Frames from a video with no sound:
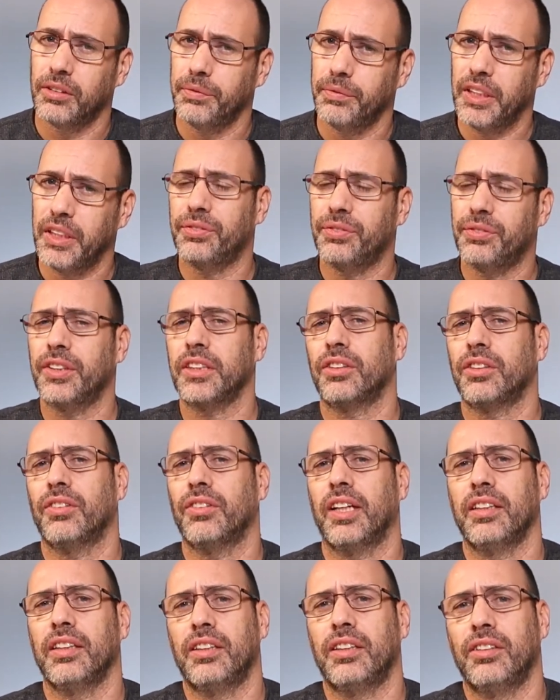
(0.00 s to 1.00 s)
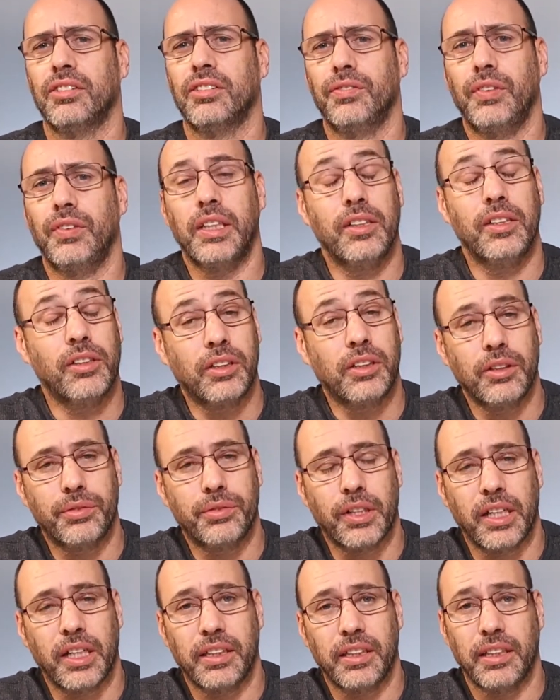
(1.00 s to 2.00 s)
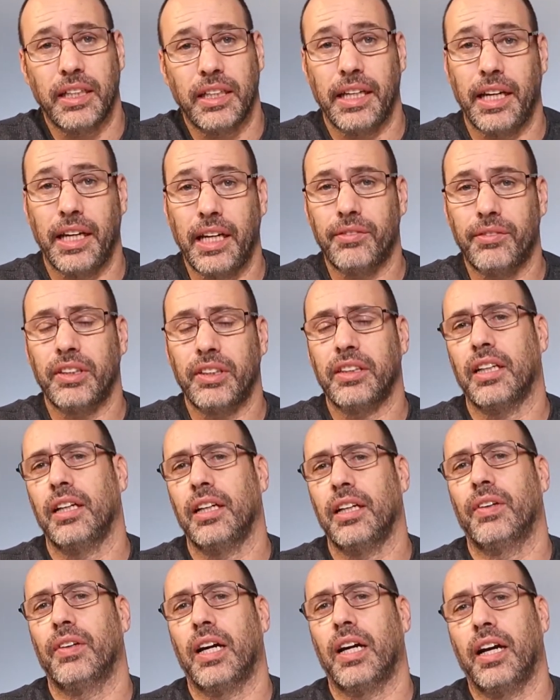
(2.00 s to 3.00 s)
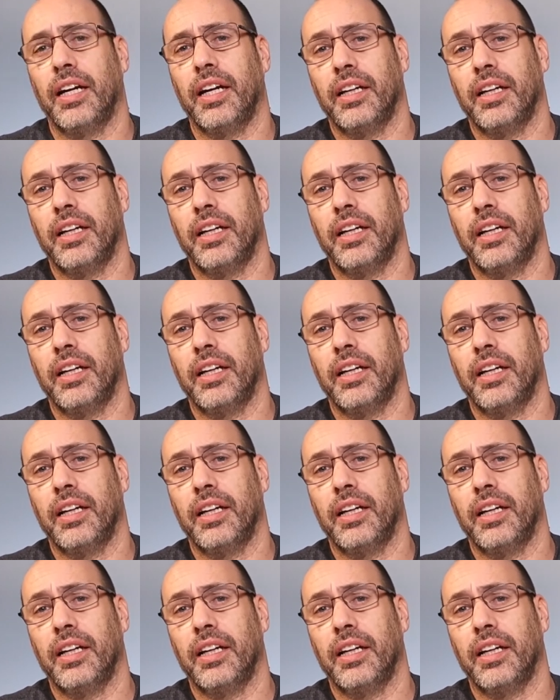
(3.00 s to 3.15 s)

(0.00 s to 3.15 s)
to be the first one to be notified every time